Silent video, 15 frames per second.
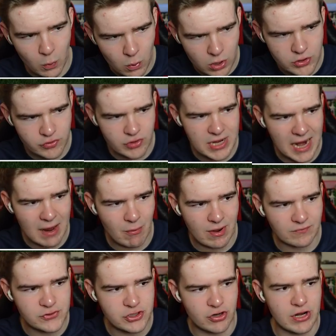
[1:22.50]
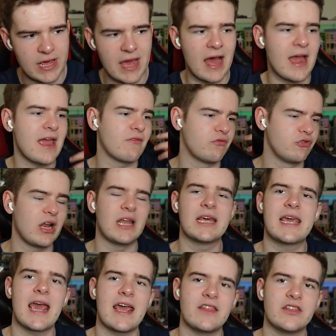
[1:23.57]
wondering how I've done it, I have
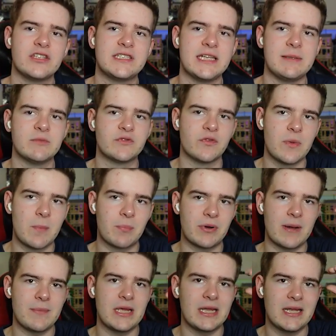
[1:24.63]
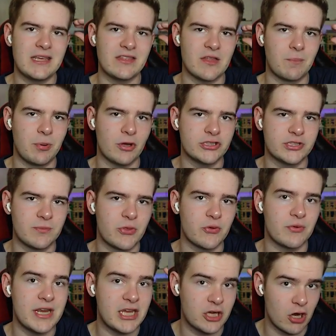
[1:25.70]
relegated the teams from the Premier League, the bottom
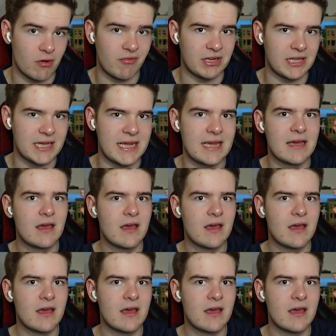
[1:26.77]
3 currently,